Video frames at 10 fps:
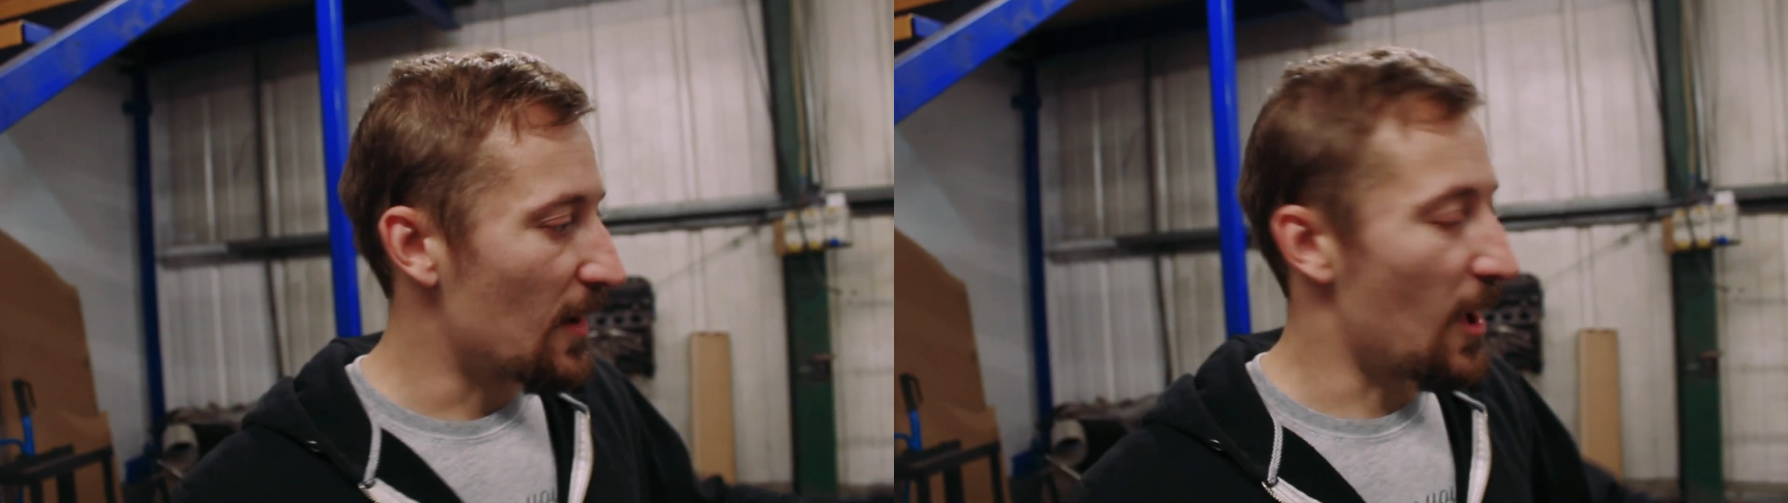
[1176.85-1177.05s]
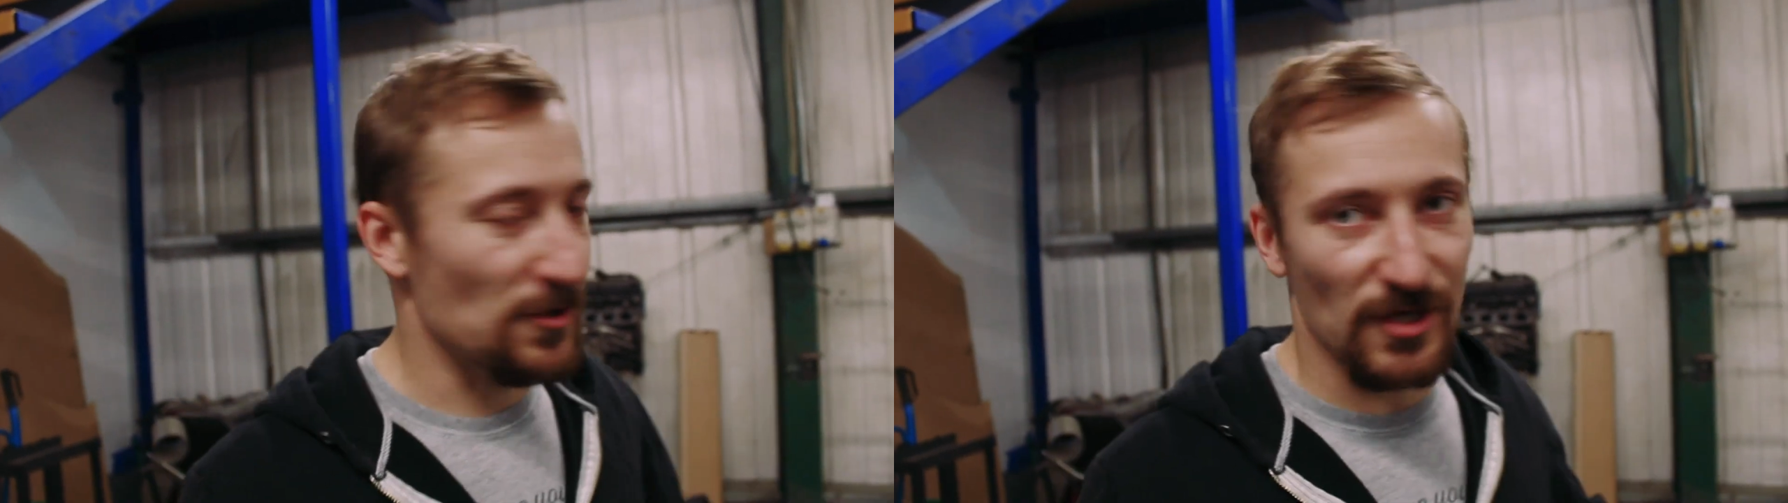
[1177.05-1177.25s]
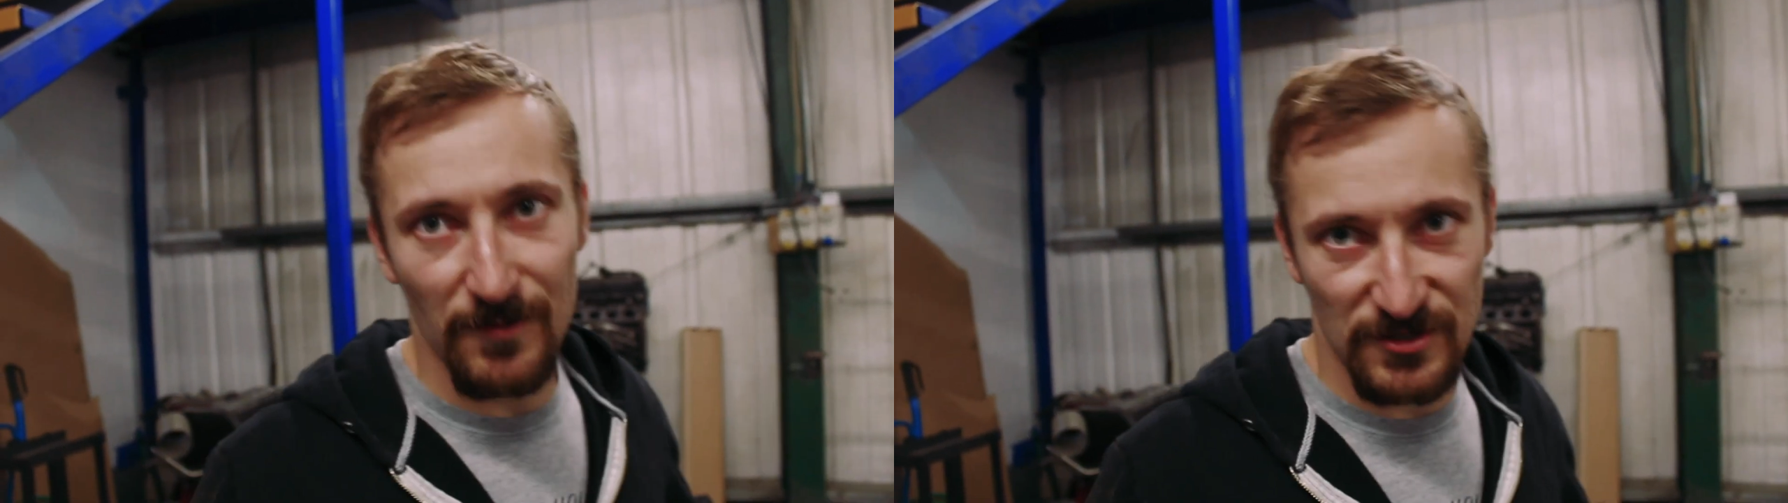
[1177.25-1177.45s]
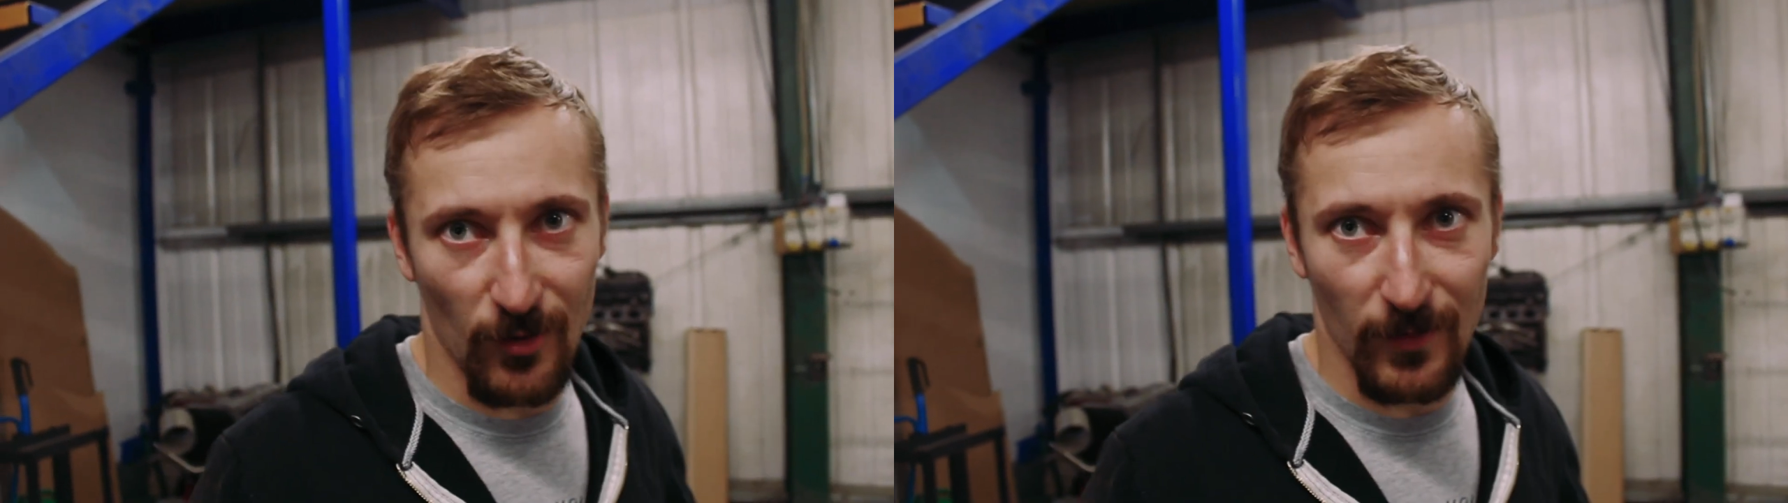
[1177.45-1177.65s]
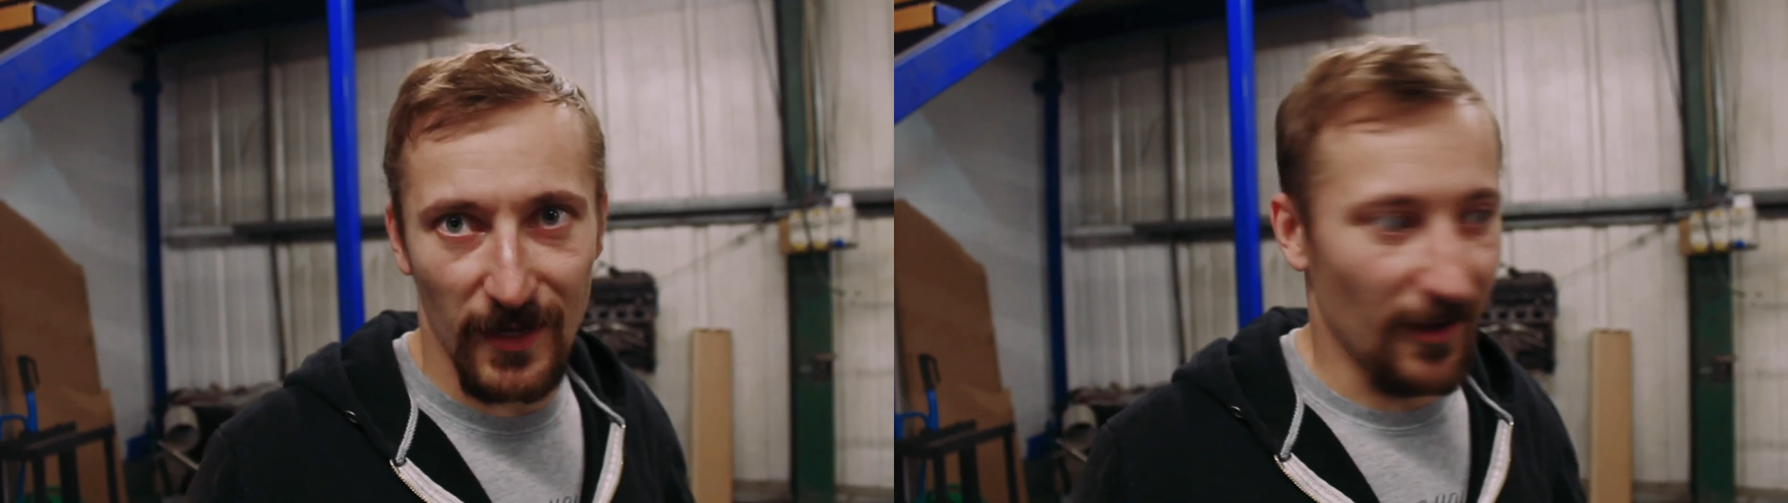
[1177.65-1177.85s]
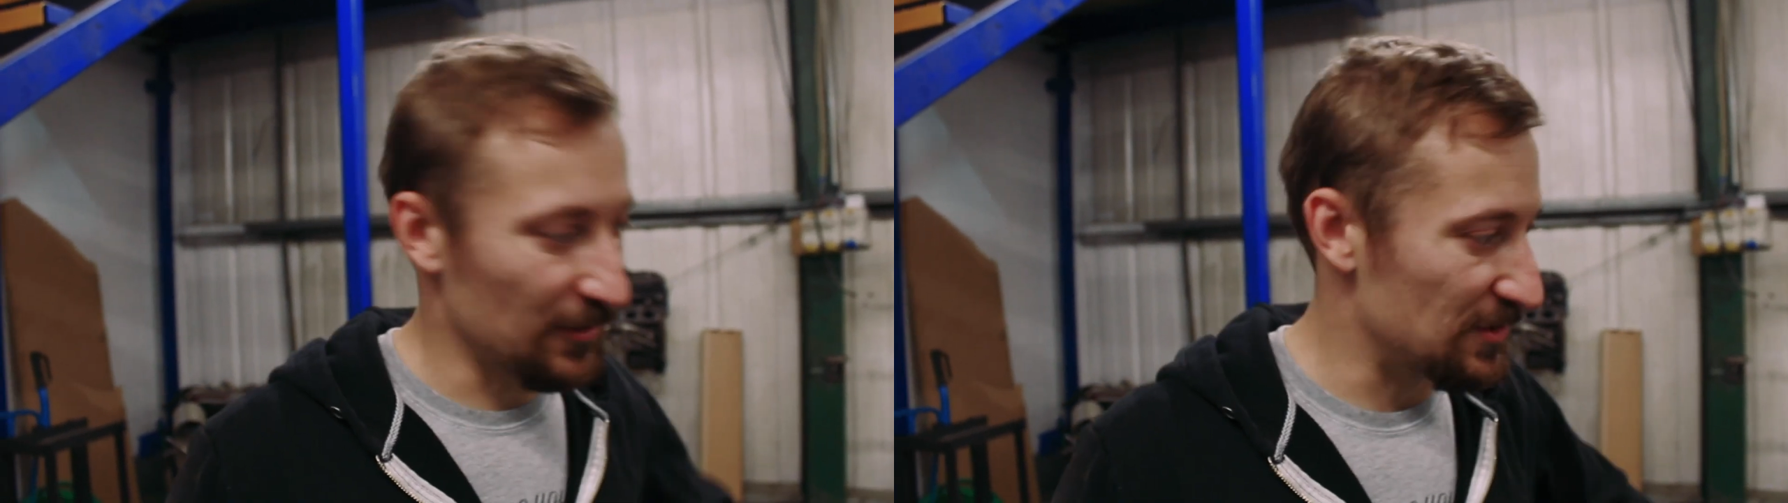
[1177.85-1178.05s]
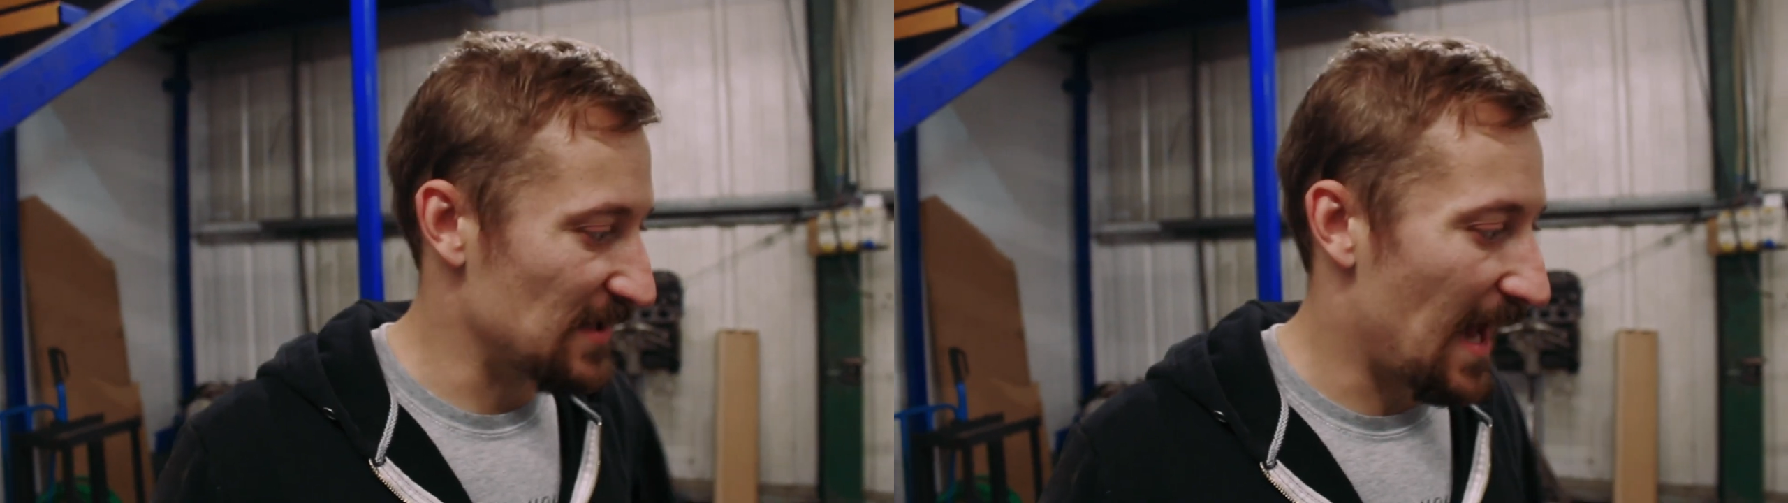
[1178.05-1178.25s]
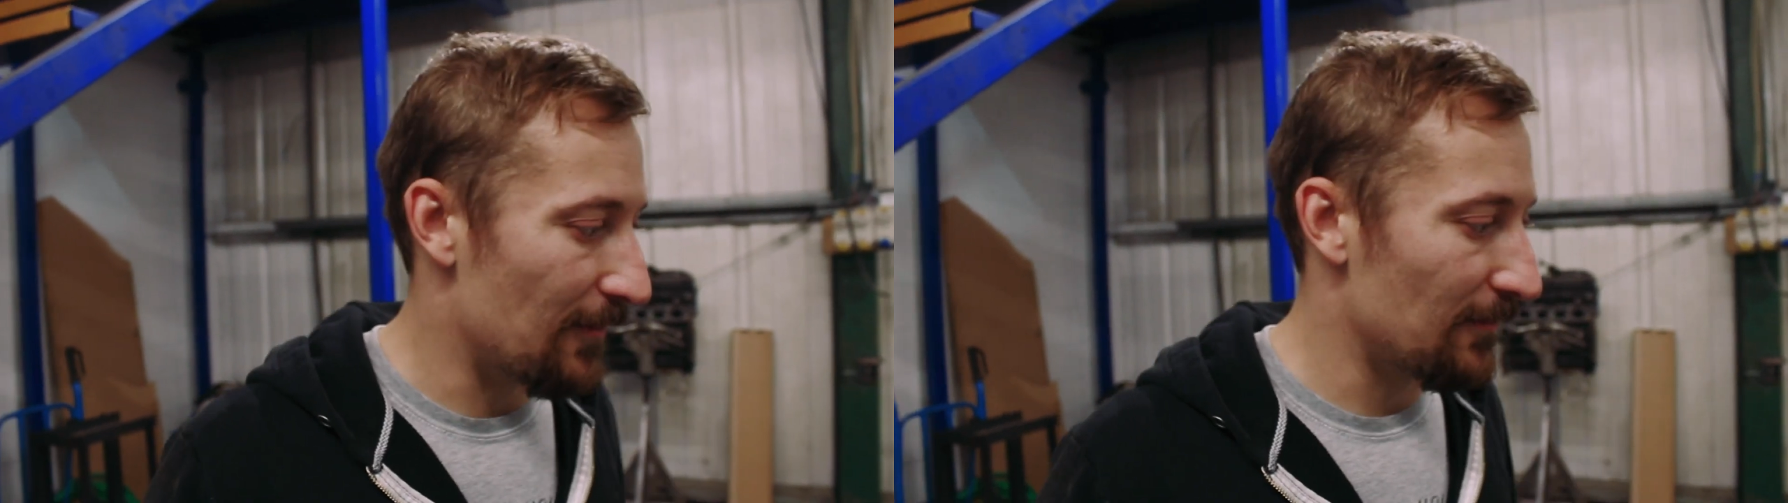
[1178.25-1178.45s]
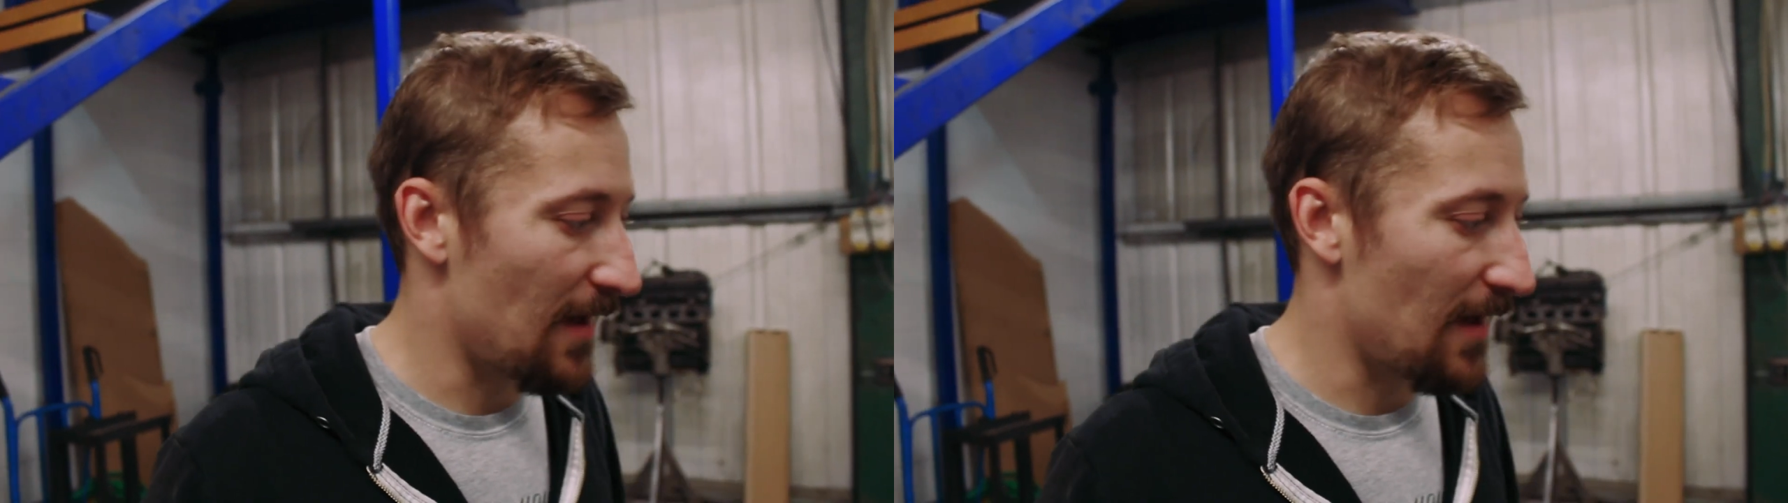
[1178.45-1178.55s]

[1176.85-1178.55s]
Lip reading: and chop the stock wheel arches out.